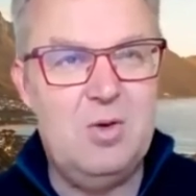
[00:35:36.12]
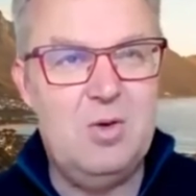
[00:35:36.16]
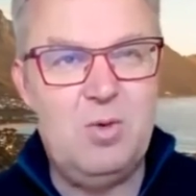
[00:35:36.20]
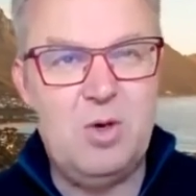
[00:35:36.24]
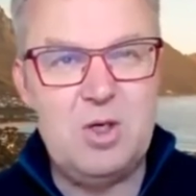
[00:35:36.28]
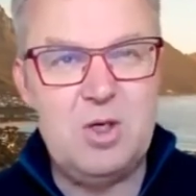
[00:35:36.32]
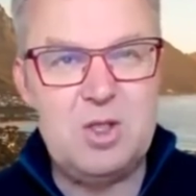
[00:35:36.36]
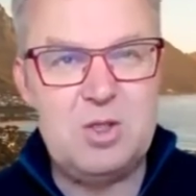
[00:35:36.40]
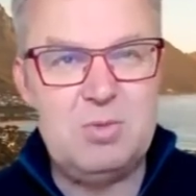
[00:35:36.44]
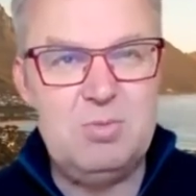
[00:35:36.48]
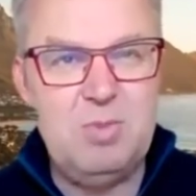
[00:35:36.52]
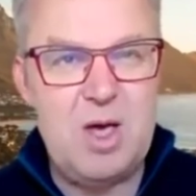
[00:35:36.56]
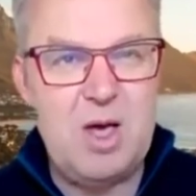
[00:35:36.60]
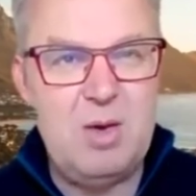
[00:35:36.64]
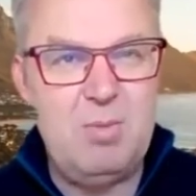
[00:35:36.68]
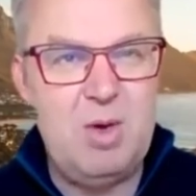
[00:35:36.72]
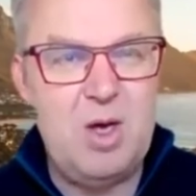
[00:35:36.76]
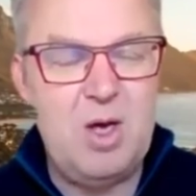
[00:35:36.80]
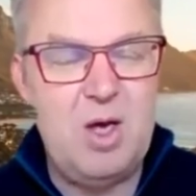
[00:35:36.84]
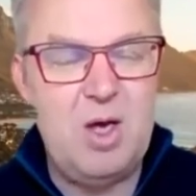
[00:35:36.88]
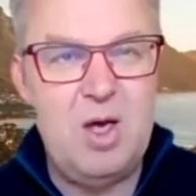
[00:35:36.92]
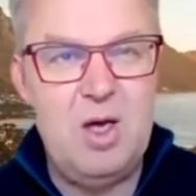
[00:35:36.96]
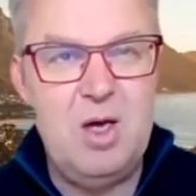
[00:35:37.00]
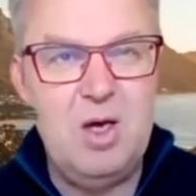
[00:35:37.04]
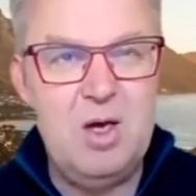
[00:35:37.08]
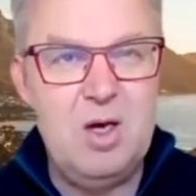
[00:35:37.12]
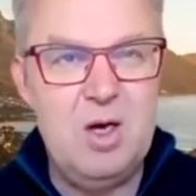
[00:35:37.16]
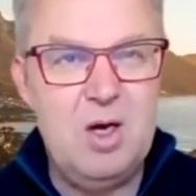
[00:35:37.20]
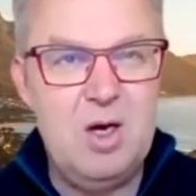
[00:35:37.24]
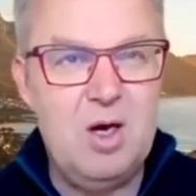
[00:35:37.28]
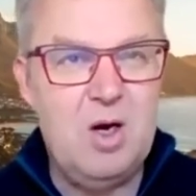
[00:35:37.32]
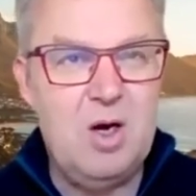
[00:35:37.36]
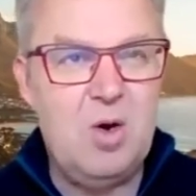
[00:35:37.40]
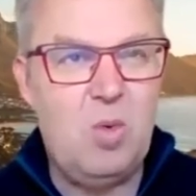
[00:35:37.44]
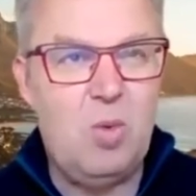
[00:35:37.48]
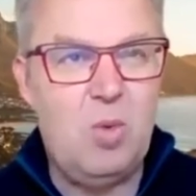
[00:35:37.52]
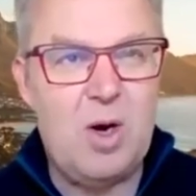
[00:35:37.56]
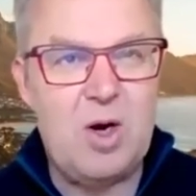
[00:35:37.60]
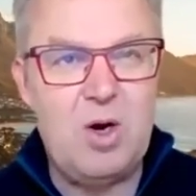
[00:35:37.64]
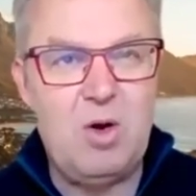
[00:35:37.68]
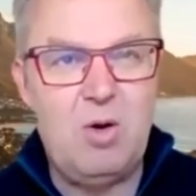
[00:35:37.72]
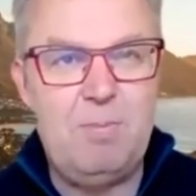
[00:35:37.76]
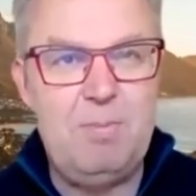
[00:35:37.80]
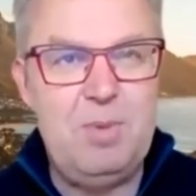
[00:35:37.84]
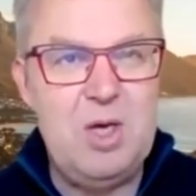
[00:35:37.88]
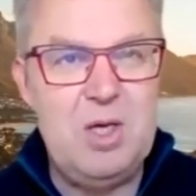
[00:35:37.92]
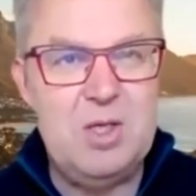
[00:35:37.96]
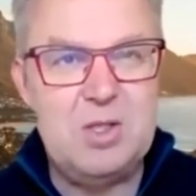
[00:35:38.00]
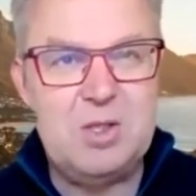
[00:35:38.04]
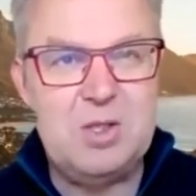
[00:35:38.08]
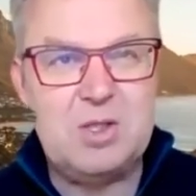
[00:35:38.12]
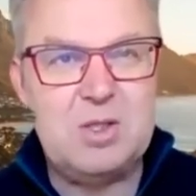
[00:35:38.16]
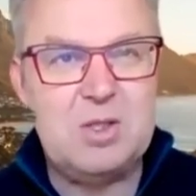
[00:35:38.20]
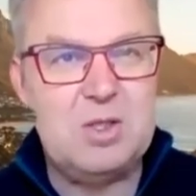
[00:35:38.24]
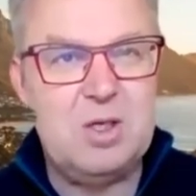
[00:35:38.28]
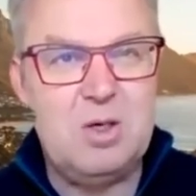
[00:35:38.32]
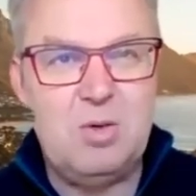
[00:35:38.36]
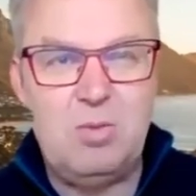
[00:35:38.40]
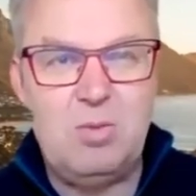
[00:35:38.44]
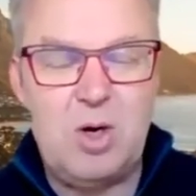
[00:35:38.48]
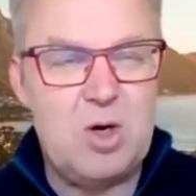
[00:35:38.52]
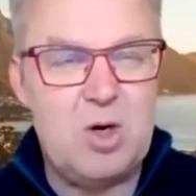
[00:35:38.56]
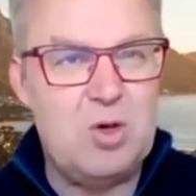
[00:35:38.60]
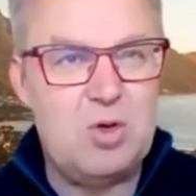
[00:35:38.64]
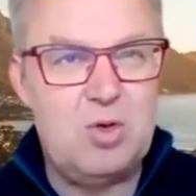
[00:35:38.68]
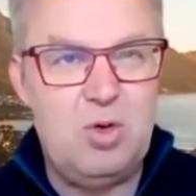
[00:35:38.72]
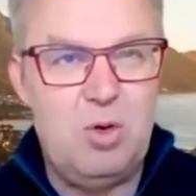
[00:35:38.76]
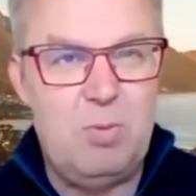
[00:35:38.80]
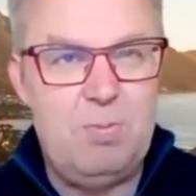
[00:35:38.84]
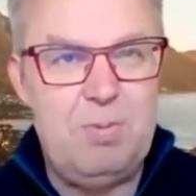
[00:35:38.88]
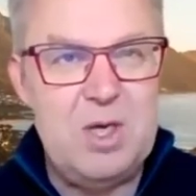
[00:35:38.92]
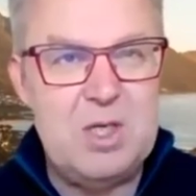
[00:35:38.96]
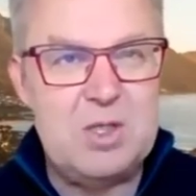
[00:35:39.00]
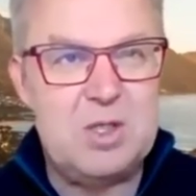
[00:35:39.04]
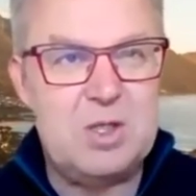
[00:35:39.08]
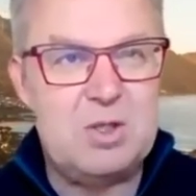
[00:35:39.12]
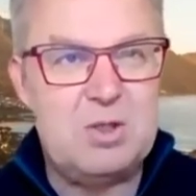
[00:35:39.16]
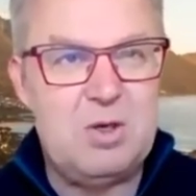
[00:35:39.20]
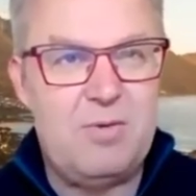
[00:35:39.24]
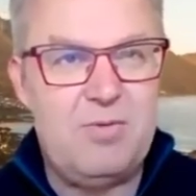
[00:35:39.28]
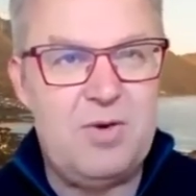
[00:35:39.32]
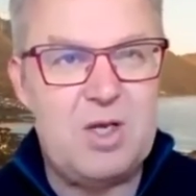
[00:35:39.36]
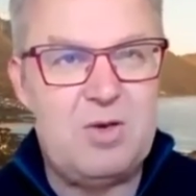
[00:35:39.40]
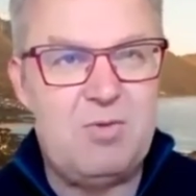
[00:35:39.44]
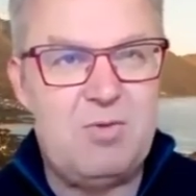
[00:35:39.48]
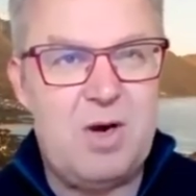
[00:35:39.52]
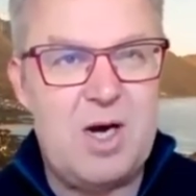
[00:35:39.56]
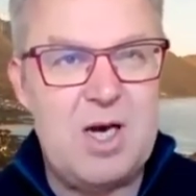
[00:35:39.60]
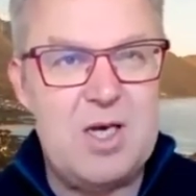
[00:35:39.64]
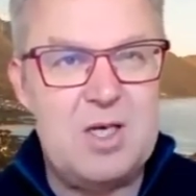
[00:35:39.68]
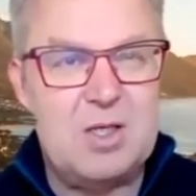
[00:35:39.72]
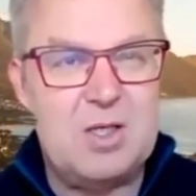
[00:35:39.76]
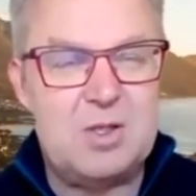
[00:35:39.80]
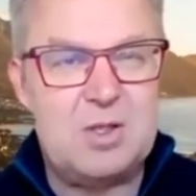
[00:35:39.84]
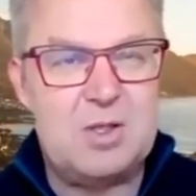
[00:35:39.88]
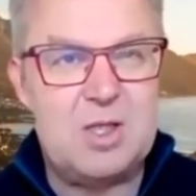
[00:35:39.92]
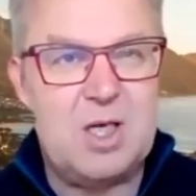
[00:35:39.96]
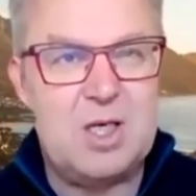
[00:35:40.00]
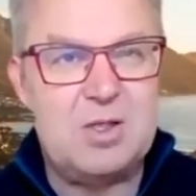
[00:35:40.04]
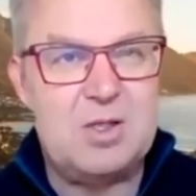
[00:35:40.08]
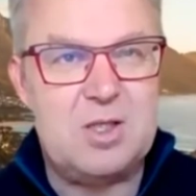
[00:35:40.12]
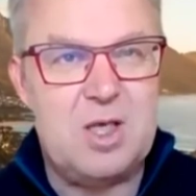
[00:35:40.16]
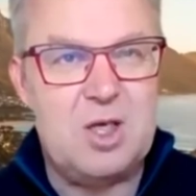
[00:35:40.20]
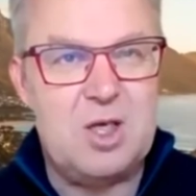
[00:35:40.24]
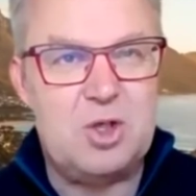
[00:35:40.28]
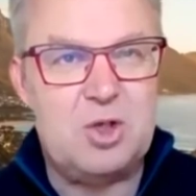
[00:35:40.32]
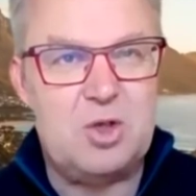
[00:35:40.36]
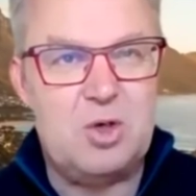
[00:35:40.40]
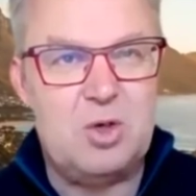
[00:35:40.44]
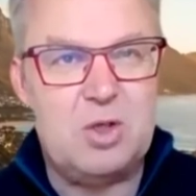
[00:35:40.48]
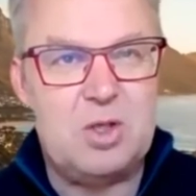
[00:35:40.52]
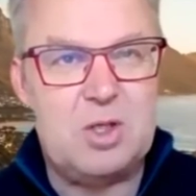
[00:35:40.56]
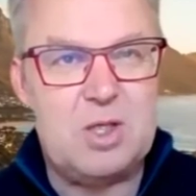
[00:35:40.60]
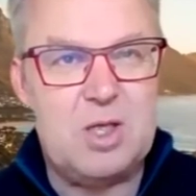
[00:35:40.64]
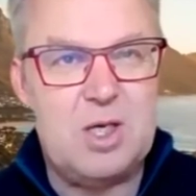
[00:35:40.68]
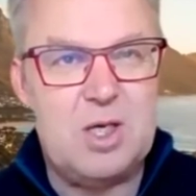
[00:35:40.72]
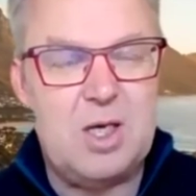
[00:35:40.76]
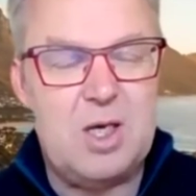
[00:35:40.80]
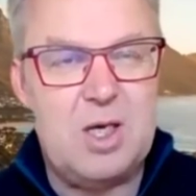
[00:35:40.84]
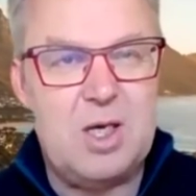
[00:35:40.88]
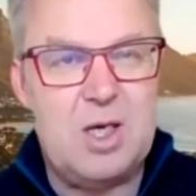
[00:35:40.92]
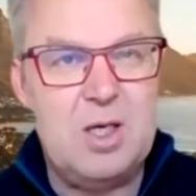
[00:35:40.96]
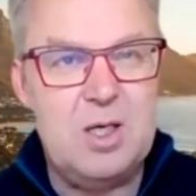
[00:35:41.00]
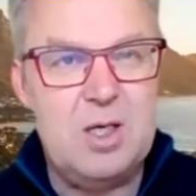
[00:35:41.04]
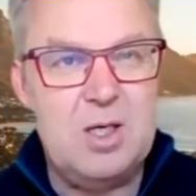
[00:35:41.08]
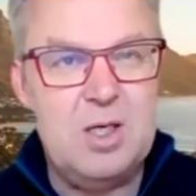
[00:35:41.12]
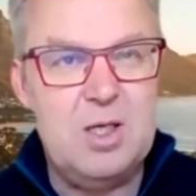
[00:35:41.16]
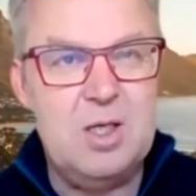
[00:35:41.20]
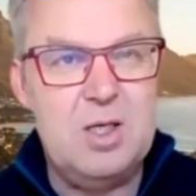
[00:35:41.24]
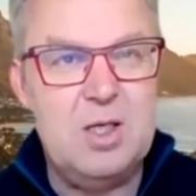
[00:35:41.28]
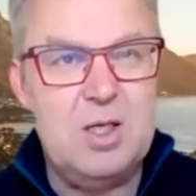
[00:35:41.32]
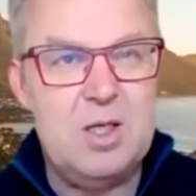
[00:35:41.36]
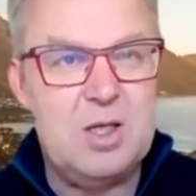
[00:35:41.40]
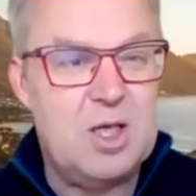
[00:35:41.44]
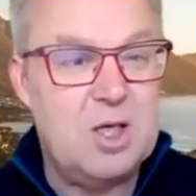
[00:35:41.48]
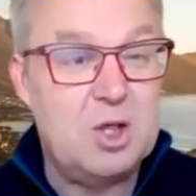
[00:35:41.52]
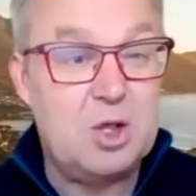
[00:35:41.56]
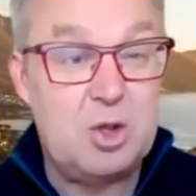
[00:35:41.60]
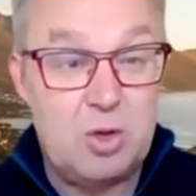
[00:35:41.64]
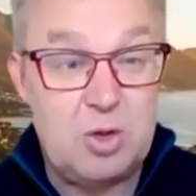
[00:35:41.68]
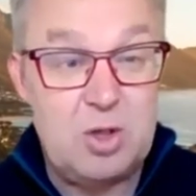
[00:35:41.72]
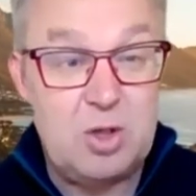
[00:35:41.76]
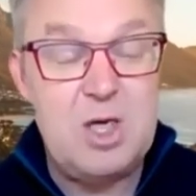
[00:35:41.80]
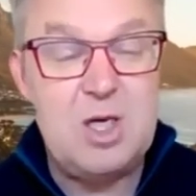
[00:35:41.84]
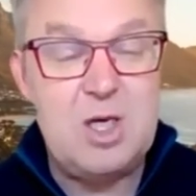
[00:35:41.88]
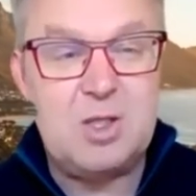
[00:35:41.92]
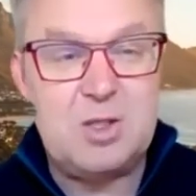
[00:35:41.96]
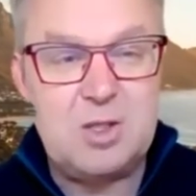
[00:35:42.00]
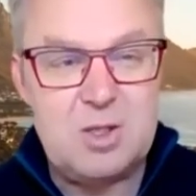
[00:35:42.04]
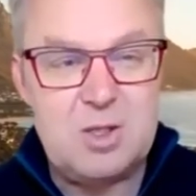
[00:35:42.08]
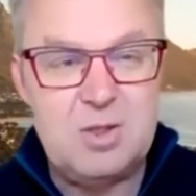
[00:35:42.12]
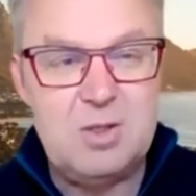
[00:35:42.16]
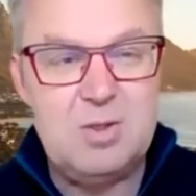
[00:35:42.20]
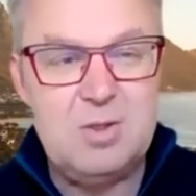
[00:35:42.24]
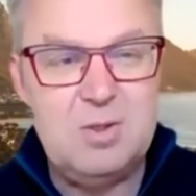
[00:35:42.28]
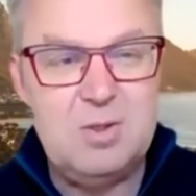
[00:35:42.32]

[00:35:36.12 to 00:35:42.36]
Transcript: What is maybe one or two pieces of advice that they should heed?